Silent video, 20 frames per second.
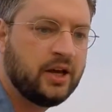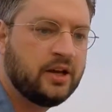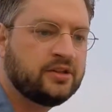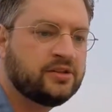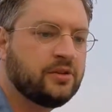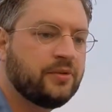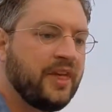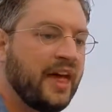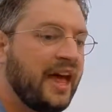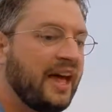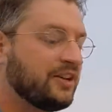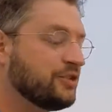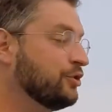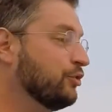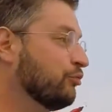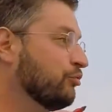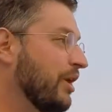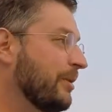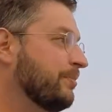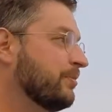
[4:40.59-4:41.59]
So that
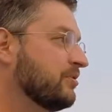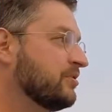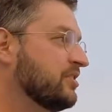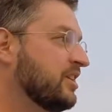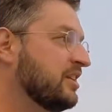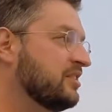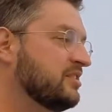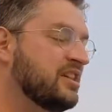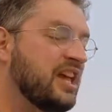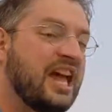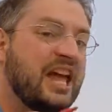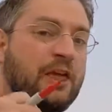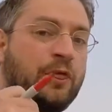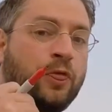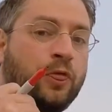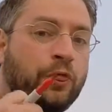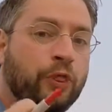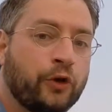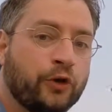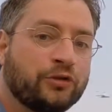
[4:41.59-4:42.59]
actually represents a
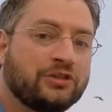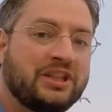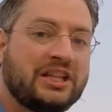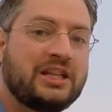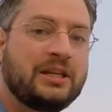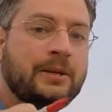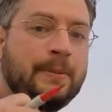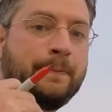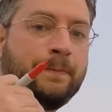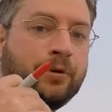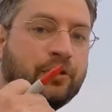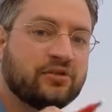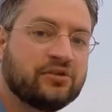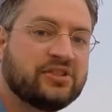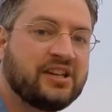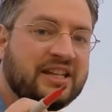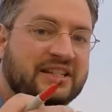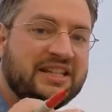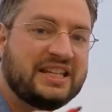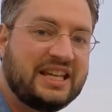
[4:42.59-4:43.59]
30%
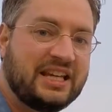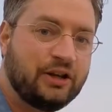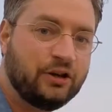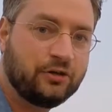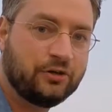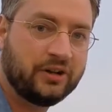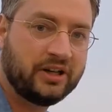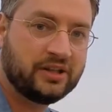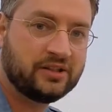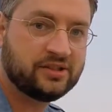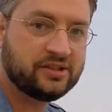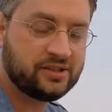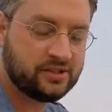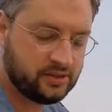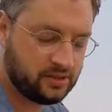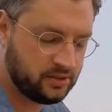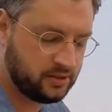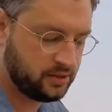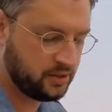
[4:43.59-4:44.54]
increase